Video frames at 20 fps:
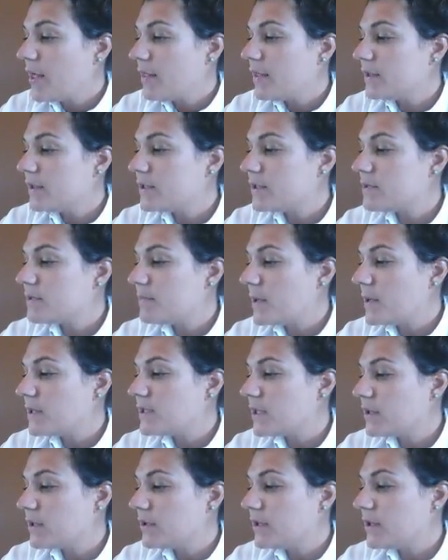This is
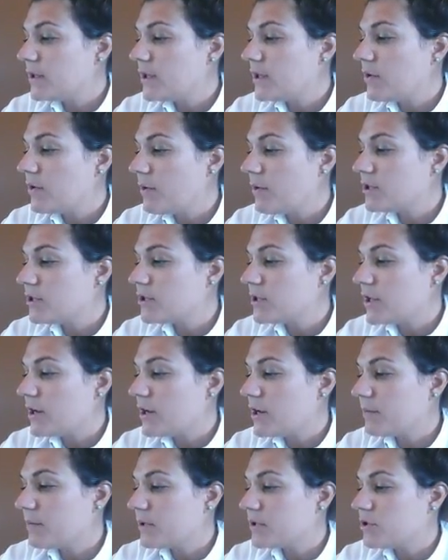basically the equation that
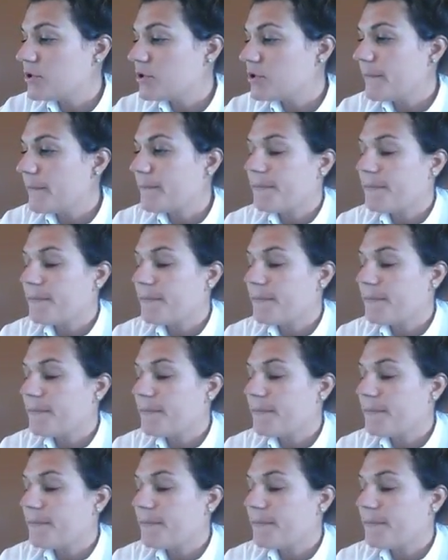I'm going to do,